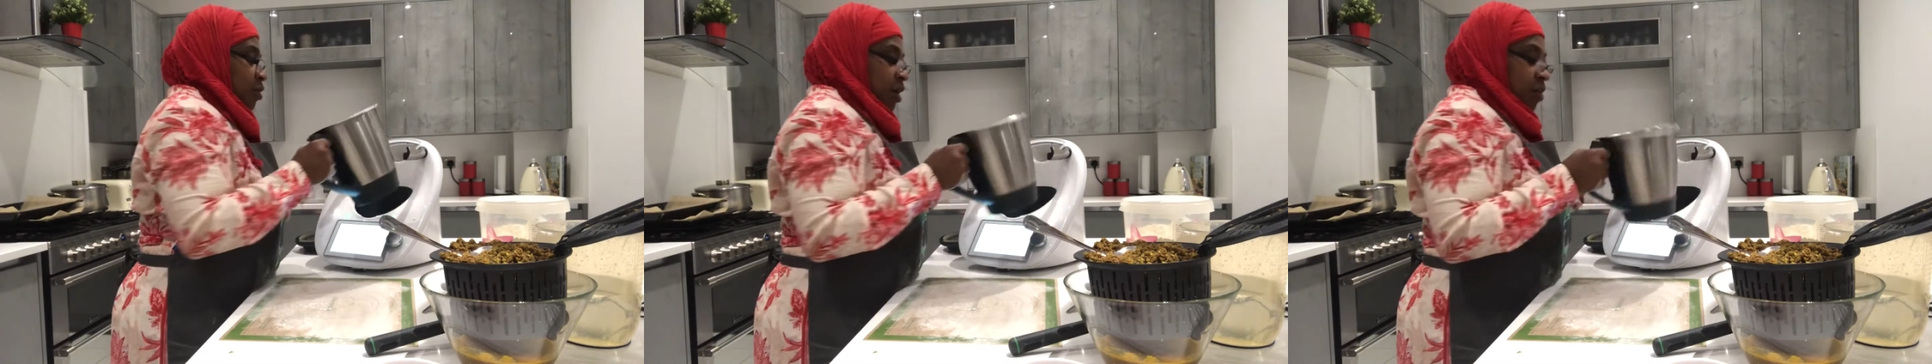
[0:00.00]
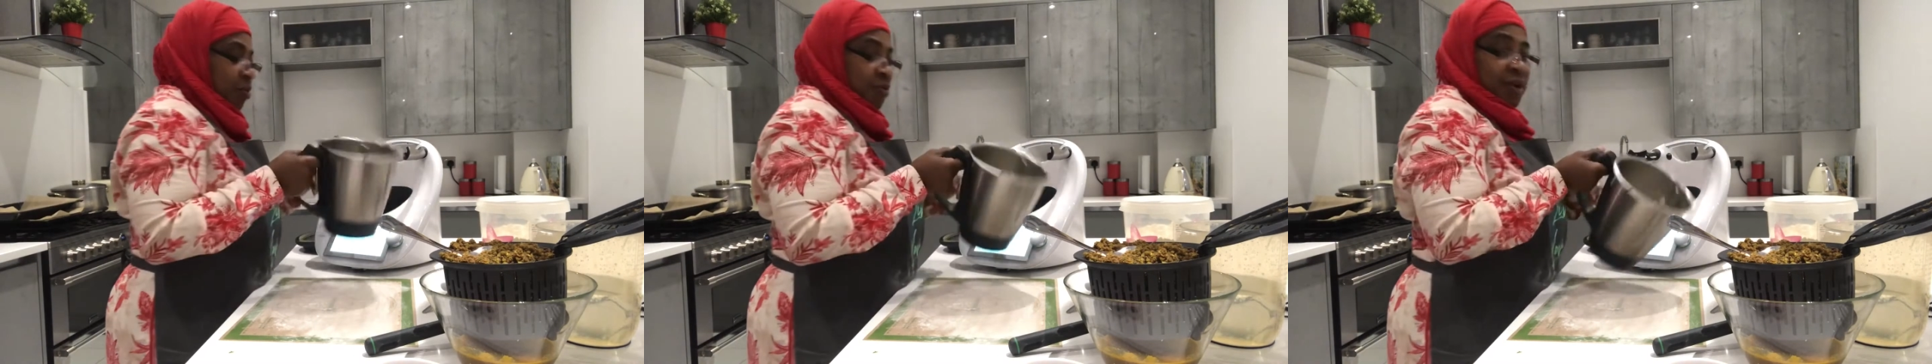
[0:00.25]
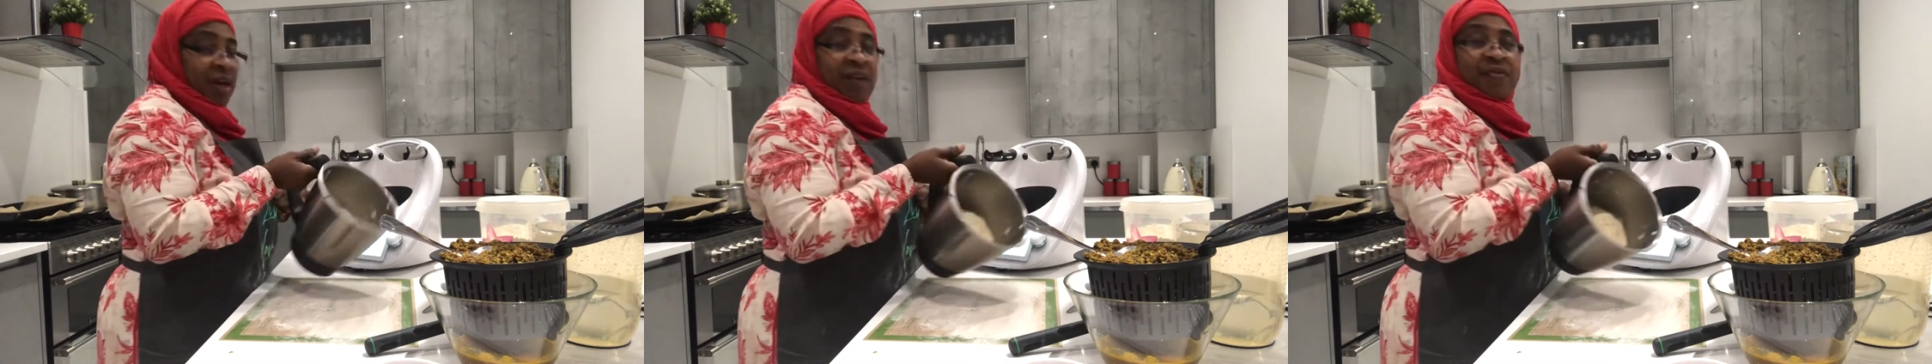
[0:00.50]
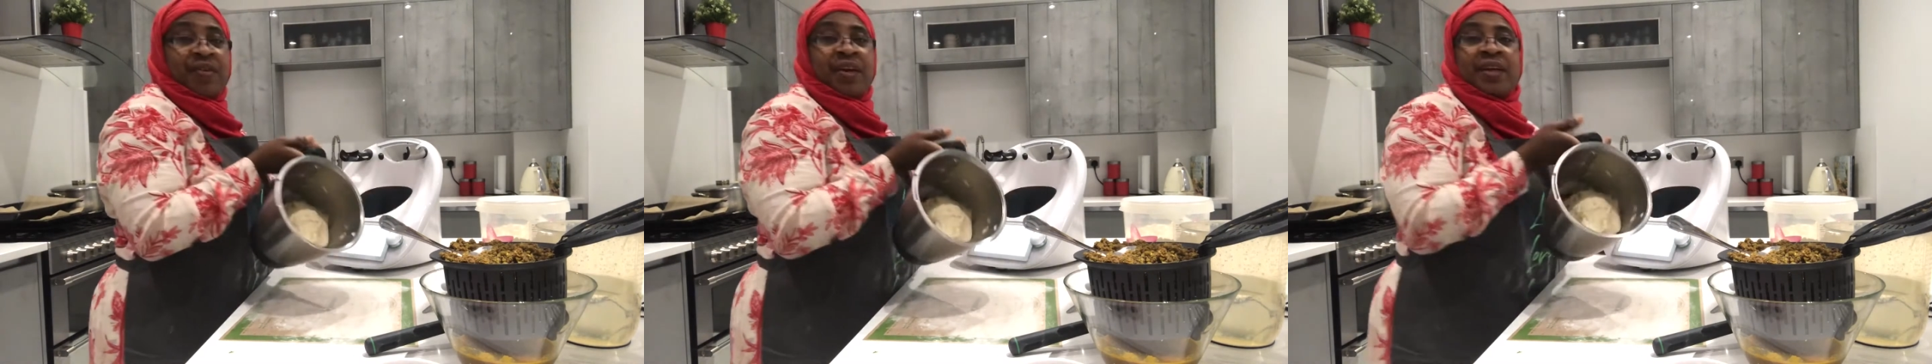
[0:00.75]
at what we
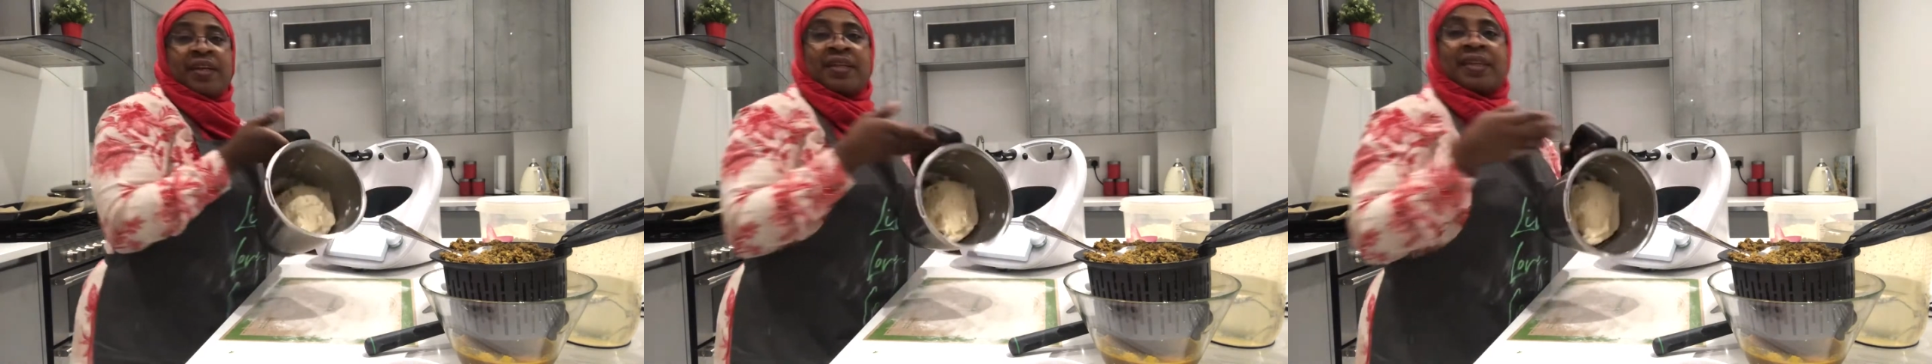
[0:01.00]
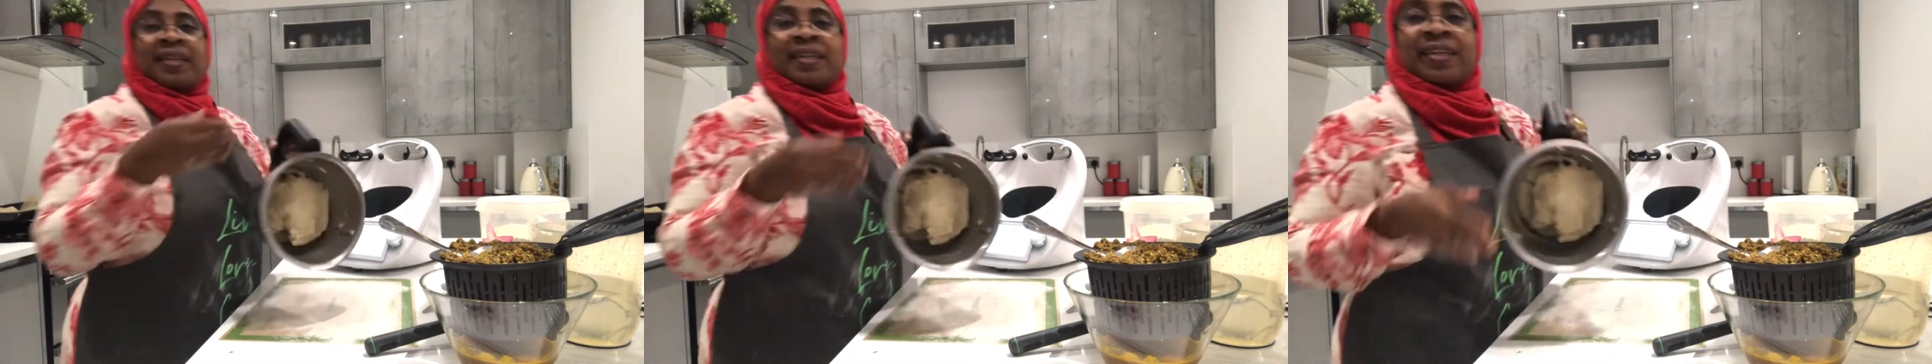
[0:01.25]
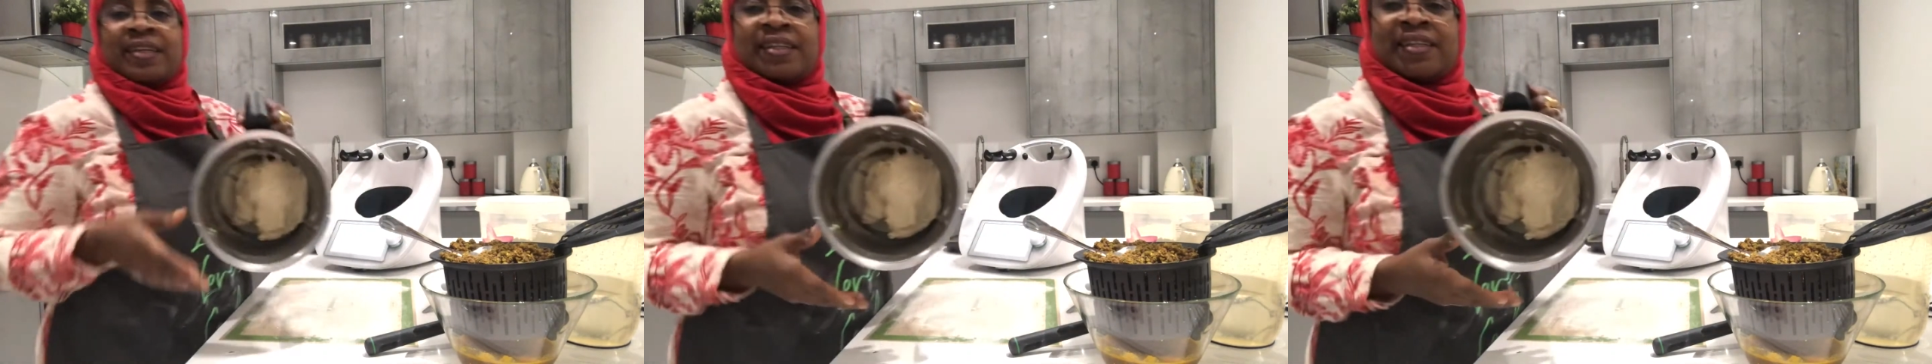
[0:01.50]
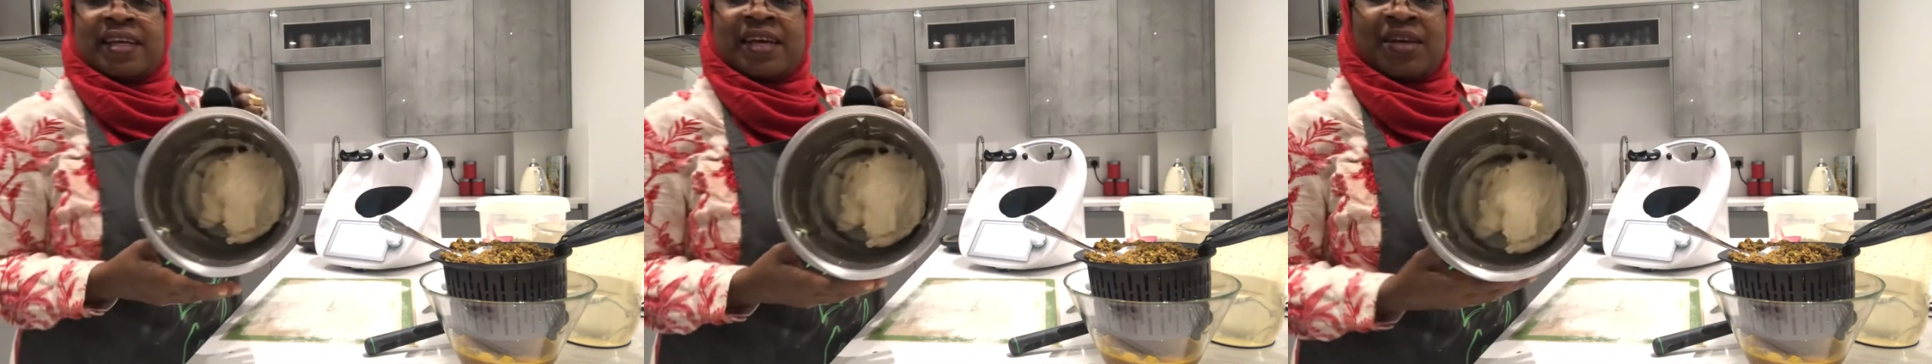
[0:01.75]
have here.
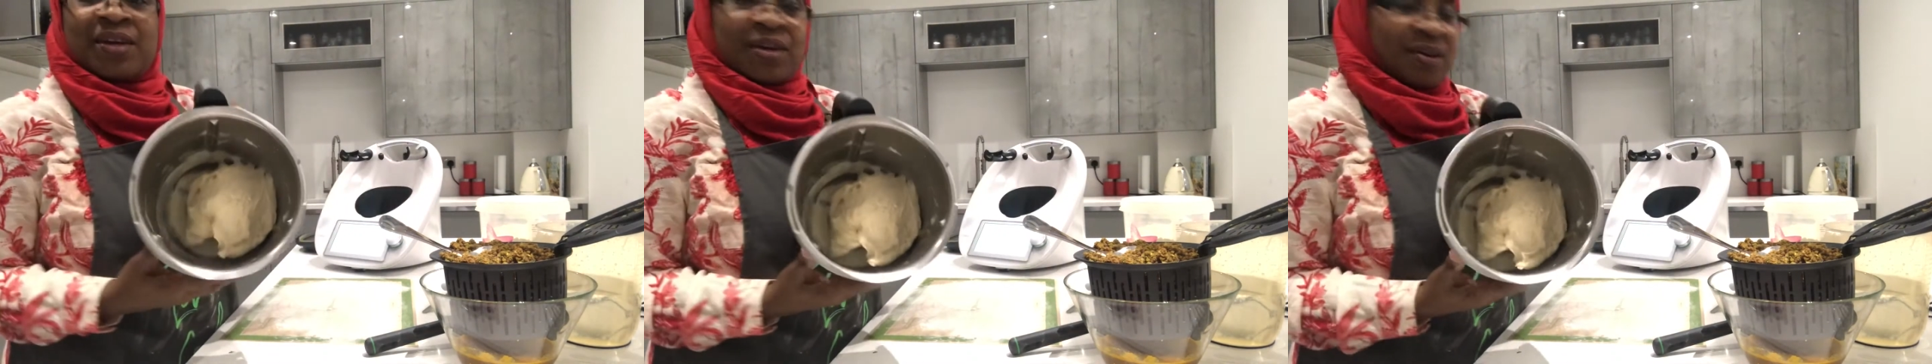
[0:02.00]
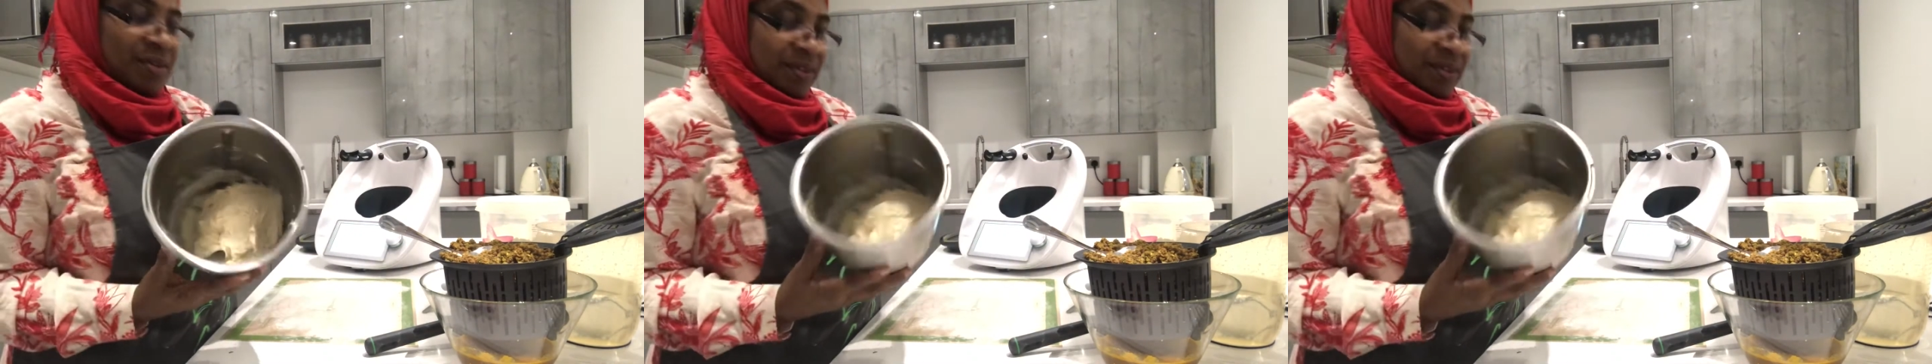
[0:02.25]
There you go.